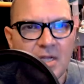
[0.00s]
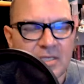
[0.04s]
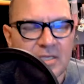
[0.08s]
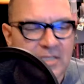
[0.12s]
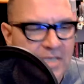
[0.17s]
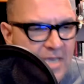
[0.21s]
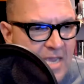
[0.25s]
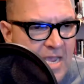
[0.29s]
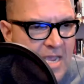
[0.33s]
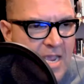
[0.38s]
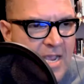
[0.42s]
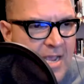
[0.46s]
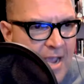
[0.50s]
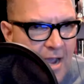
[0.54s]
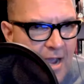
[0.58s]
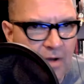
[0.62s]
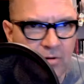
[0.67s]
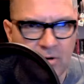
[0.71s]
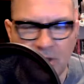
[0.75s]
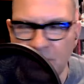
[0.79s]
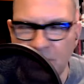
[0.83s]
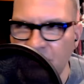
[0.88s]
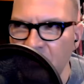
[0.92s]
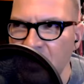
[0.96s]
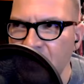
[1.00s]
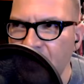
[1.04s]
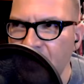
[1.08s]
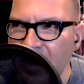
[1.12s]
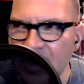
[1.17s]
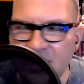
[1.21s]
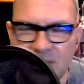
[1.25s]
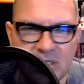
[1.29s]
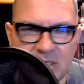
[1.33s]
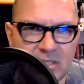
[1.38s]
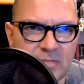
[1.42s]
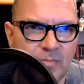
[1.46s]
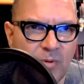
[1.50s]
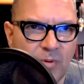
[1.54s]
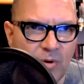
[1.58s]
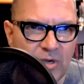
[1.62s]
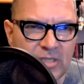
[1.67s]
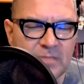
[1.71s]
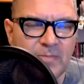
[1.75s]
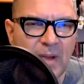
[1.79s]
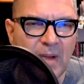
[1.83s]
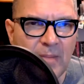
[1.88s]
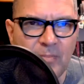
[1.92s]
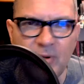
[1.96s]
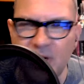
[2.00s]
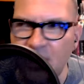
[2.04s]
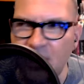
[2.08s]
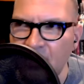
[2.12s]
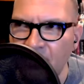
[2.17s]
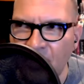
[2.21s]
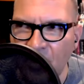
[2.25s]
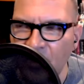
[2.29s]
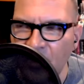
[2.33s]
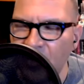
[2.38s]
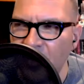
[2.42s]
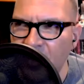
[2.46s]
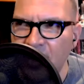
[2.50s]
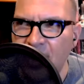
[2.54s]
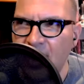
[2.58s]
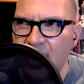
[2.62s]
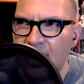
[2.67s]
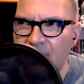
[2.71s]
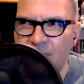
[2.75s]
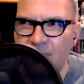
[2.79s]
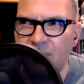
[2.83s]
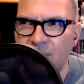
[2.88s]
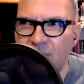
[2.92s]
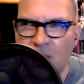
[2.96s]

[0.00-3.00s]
to eke out three basis points by putting Burger King